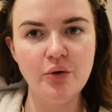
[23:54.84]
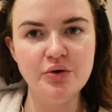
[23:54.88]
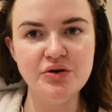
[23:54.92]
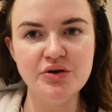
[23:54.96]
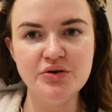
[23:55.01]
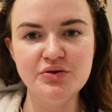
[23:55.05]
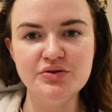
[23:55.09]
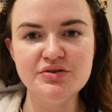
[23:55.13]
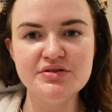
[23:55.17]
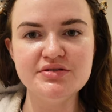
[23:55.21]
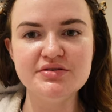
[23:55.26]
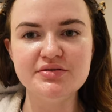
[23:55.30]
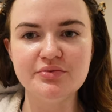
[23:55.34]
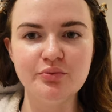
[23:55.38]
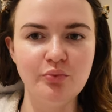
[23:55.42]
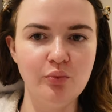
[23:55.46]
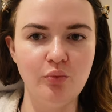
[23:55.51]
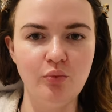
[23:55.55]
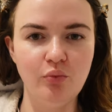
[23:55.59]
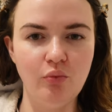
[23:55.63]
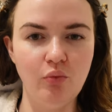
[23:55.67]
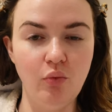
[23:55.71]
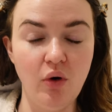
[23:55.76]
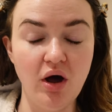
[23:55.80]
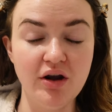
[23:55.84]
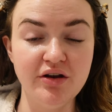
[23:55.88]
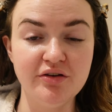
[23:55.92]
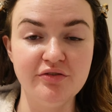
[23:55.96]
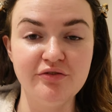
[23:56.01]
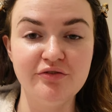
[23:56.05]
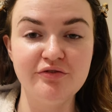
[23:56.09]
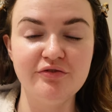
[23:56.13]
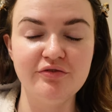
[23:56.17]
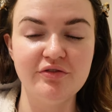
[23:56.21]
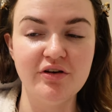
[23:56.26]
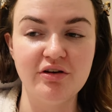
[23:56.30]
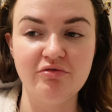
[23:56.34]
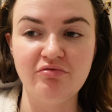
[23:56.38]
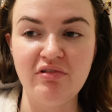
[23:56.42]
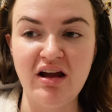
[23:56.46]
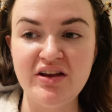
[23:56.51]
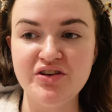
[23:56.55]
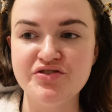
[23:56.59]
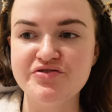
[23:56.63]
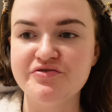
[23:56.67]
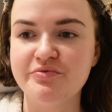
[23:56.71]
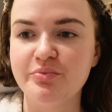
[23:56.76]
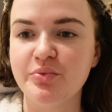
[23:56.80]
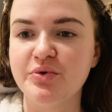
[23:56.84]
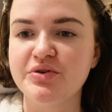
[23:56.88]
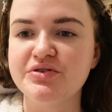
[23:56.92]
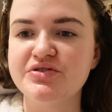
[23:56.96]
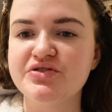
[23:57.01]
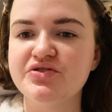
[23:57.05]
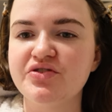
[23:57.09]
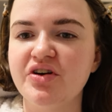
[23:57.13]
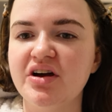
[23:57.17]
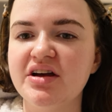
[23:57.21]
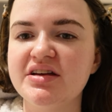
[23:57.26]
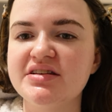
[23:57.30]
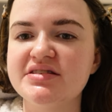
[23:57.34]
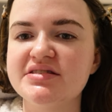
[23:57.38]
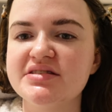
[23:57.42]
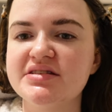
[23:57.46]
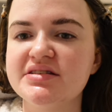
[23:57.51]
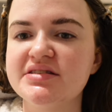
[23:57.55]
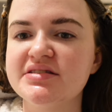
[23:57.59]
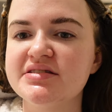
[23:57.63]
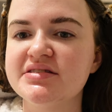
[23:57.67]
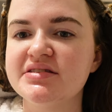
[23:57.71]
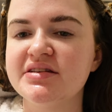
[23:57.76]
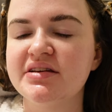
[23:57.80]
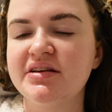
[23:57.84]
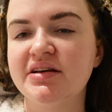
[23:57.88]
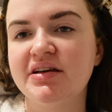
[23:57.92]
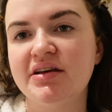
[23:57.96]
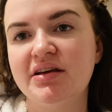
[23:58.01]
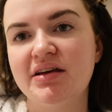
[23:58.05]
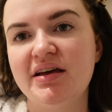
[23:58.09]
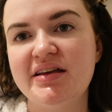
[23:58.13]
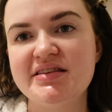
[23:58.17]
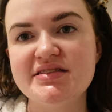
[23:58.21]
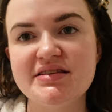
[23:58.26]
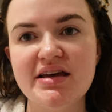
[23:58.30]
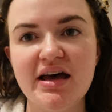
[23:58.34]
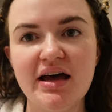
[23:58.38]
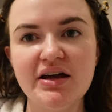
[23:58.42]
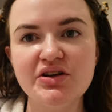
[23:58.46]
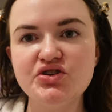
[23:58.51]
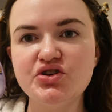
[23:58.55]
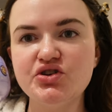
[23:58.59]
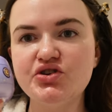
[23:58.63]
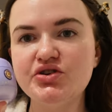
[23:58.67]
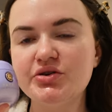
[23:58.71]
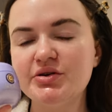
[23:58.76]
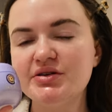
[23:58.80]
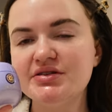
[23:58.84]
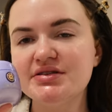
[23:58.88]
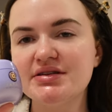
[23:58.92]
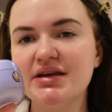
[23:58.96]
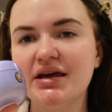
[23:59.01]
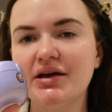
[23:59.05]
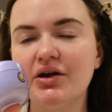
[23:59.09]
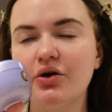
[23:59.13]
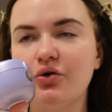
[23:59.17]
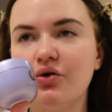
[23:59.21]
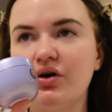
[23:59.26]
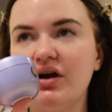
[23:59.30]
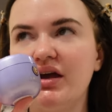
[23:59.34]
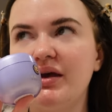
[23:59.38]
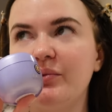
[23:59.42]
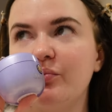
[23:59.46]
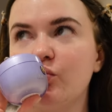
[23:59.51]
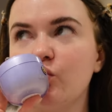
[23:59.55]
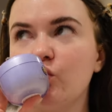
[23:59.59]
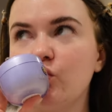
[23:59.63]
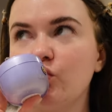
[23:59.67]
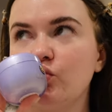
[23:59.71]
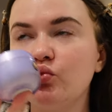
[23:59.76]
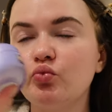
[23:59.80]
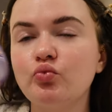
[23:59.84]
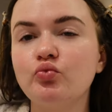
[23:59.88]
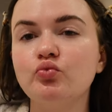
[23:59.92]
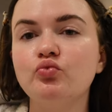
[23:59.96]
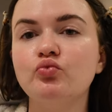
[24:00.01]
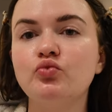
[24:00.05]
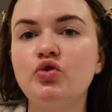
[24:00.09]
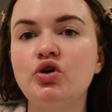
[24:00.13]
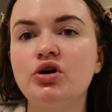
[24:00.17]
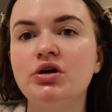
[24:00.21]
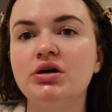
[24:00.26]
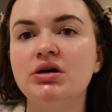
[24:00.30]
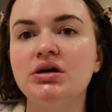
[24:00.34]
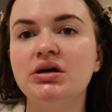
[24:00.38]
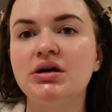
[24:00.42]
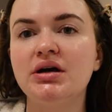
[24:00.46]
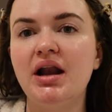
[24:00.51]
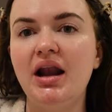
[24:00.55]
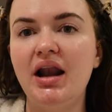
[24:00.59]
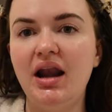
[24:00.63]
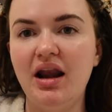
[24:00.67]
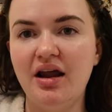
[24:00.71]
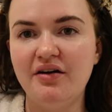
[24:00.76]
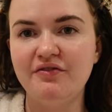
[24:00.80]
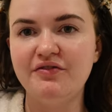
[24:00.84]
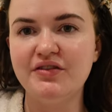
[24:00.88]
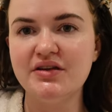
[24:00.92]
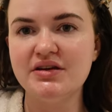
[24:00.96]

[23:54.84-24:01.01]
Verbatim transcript: I'll use one of a range of moisturisers. Tatcha Dewy Skin Cream. Love